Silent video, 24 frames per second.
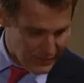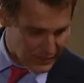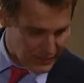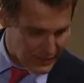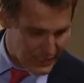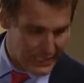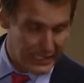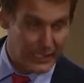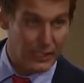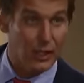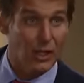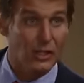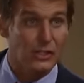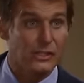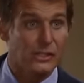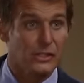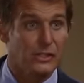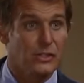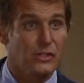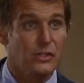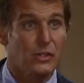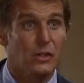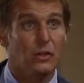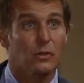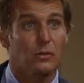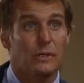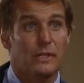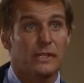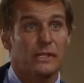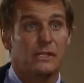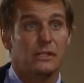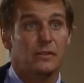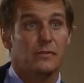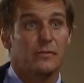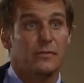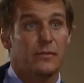you that he lost control when
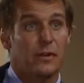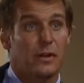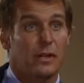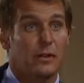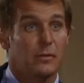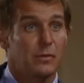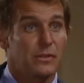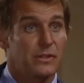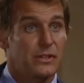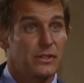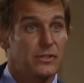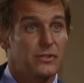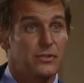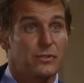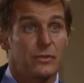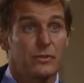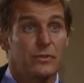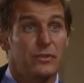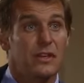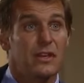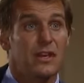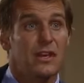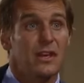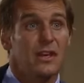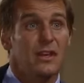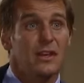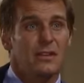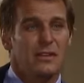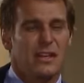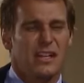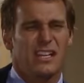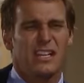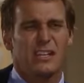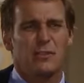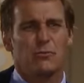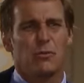he's confronted with a truth
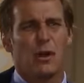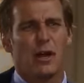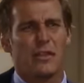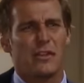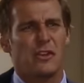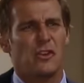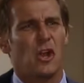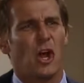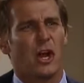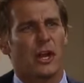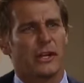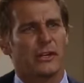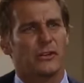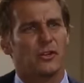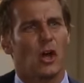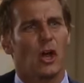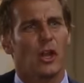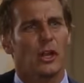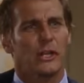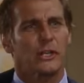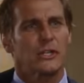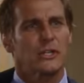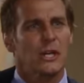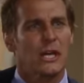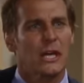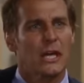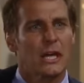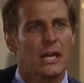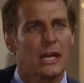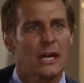that he'd rather not acknowledge.